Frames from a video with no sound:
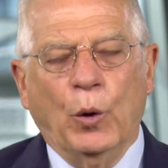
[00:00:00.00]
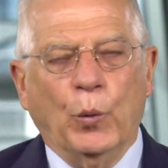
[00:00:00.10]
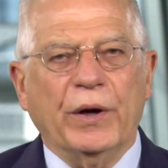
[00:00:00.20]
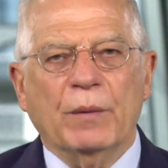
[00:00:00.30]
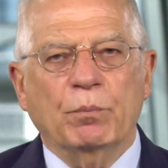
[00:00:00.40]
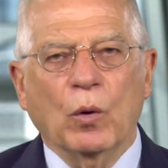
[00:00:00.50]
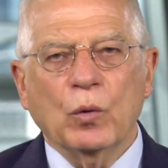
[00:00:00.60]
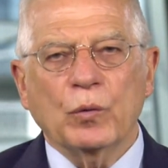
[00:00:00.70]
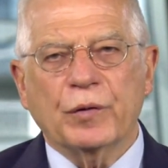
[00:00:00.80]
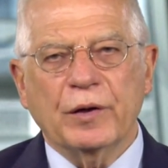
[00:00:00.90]
where
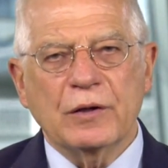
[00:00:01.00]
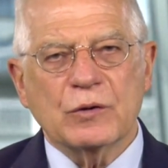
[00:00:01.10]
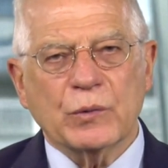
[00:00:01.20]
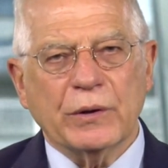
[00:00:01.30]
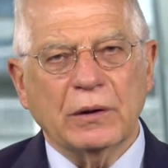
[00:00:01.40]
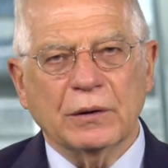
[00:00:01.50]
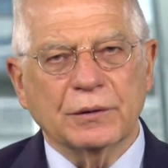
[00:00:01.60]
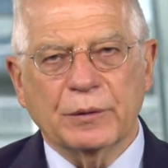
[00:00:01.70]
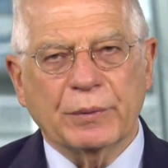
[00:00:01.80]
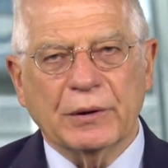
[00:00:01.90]
both Israel
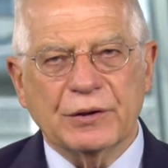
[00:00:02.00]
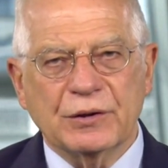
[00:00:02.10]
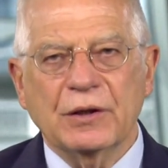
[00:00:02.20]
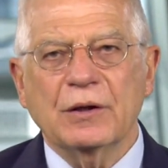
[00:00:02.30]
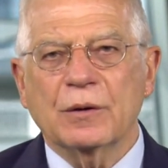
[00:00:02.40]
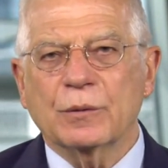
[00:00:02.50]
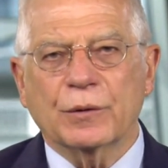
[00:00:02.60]
and the Palestinian